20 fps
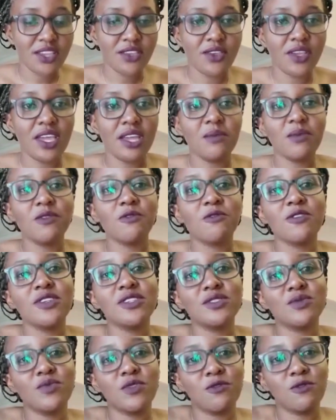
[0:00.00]
You gotta be
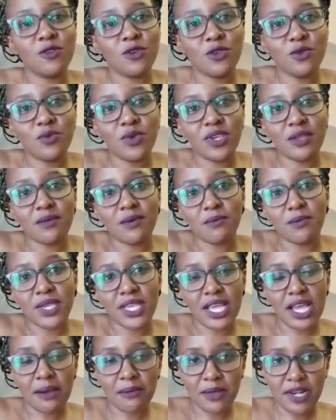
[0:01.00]
friends before you
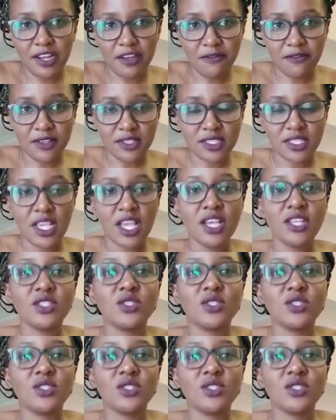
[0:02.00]
become lovers.